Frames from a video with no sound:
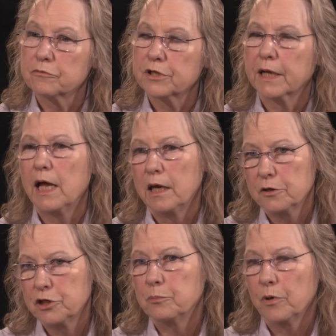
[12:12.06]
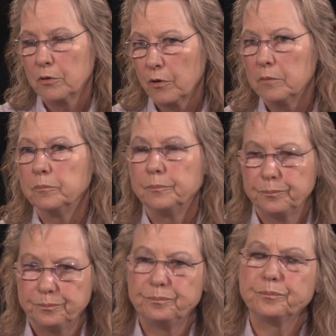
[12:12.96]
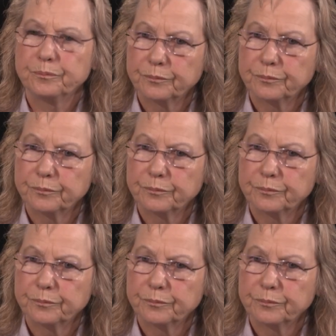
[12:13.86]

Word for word: of Psychology program. Okay,